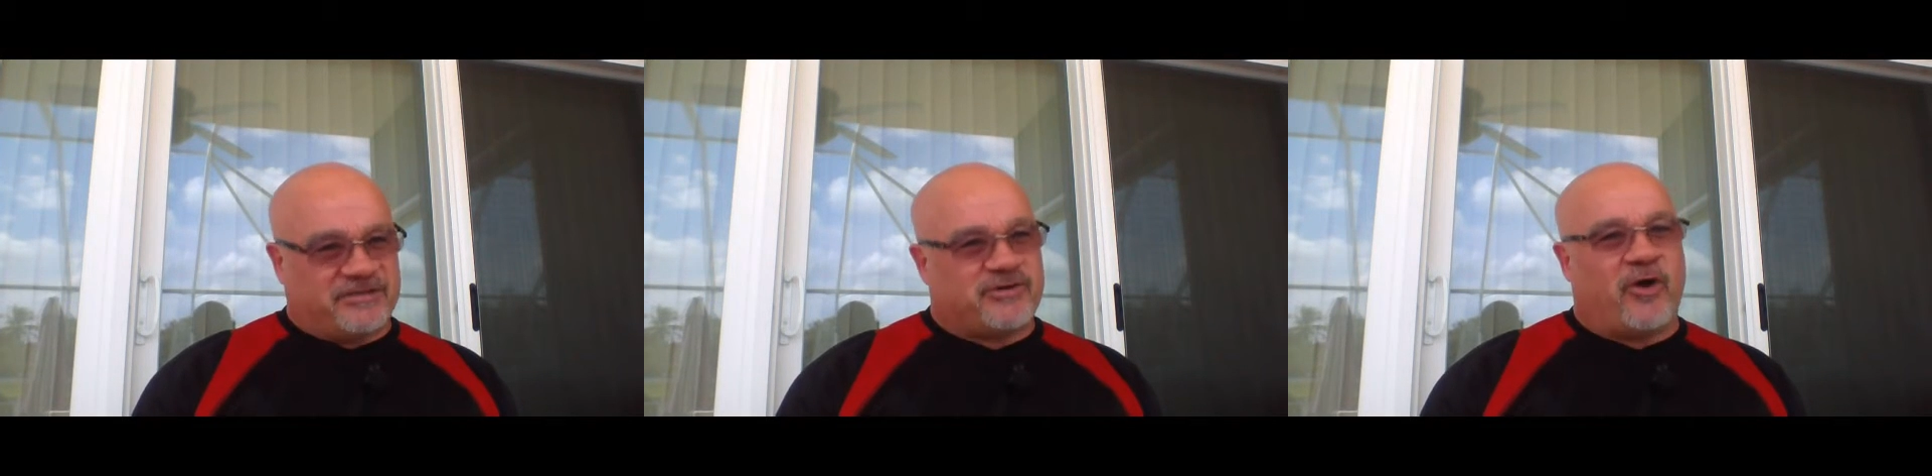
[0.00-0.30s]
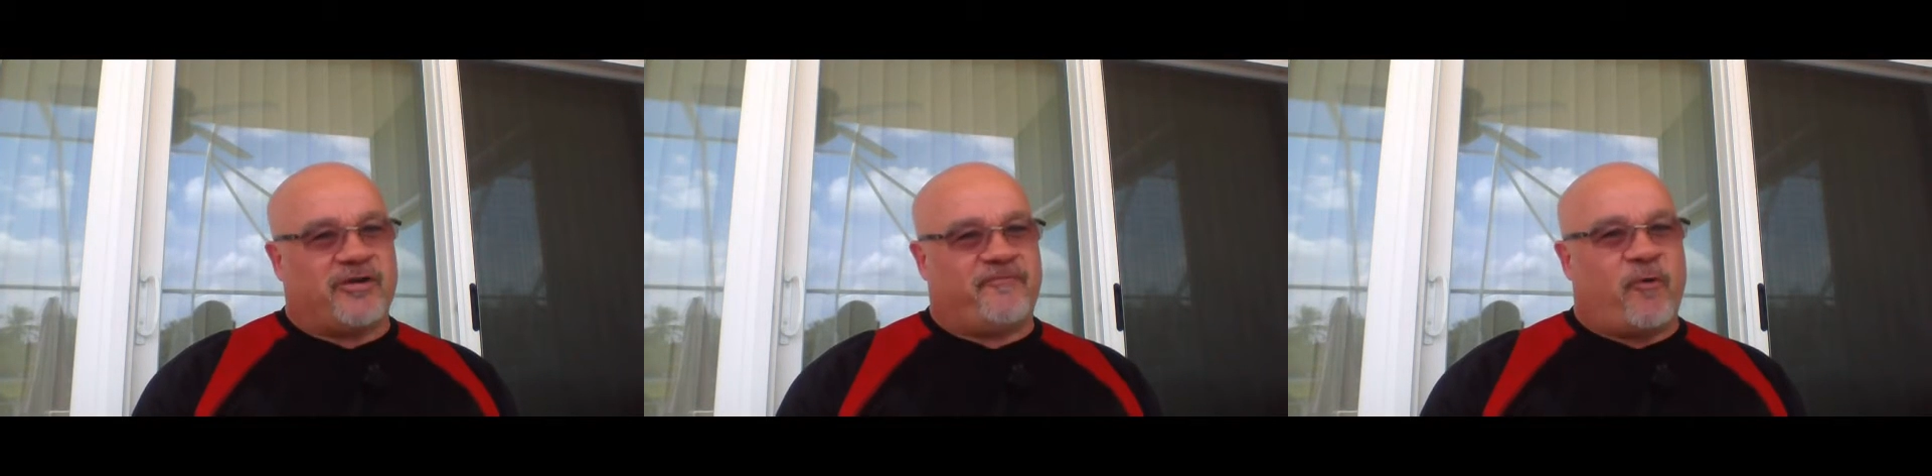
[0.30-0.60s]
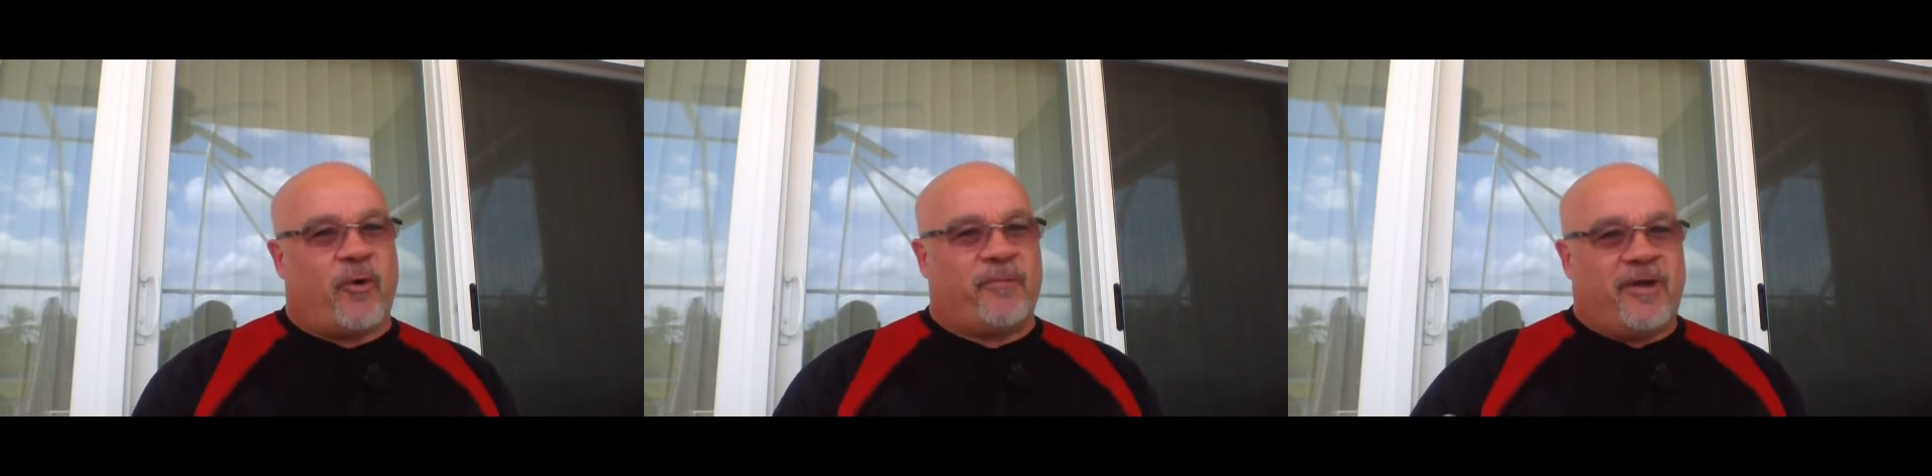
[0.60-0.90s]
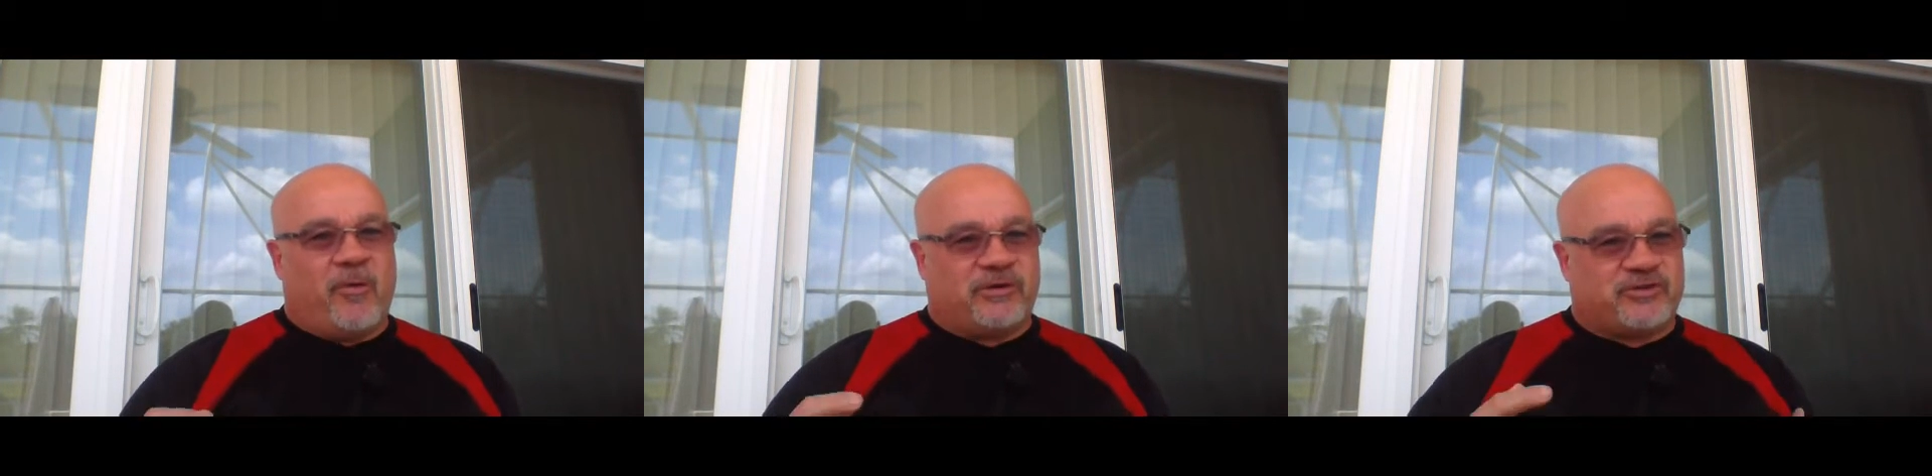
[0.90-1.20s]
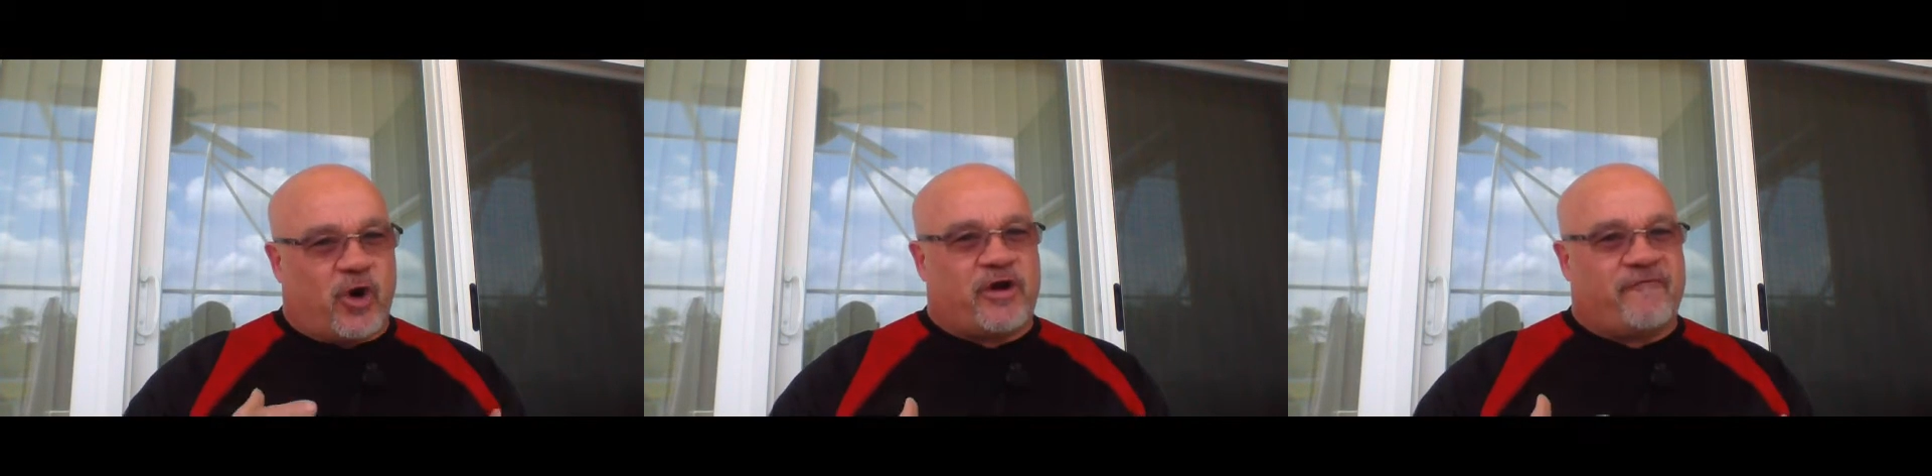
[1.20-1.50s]
we're starting
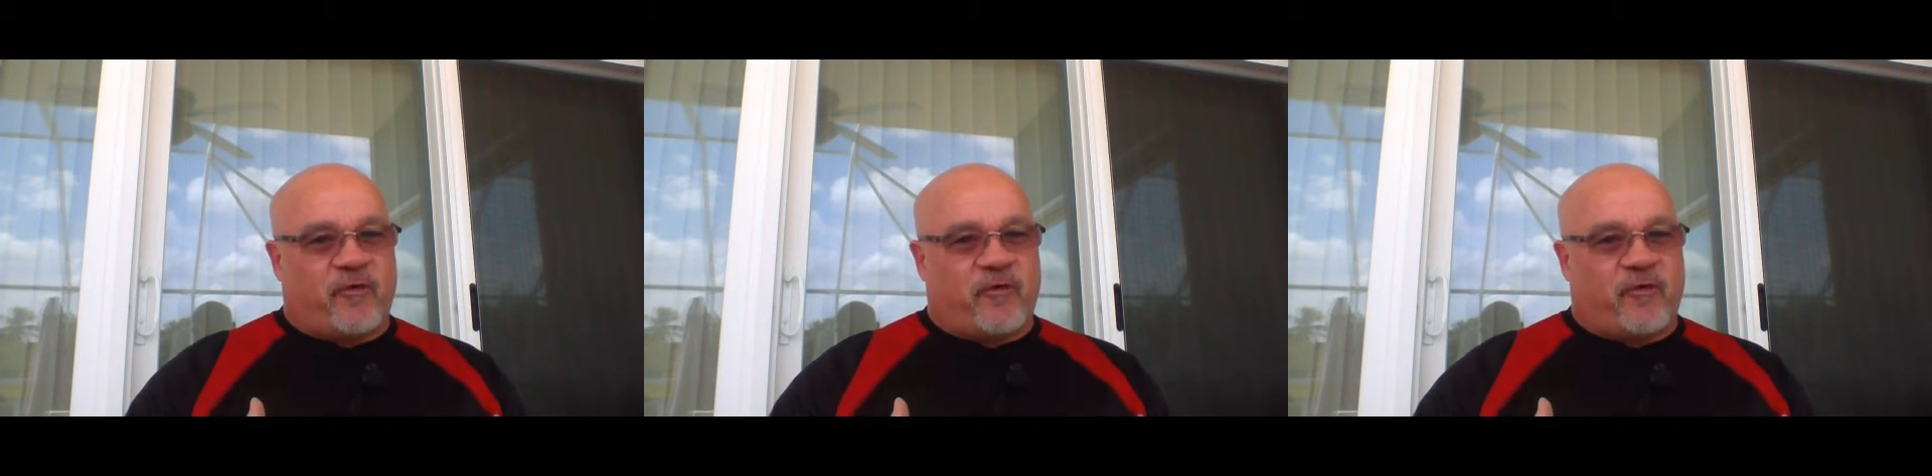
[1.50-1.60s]
to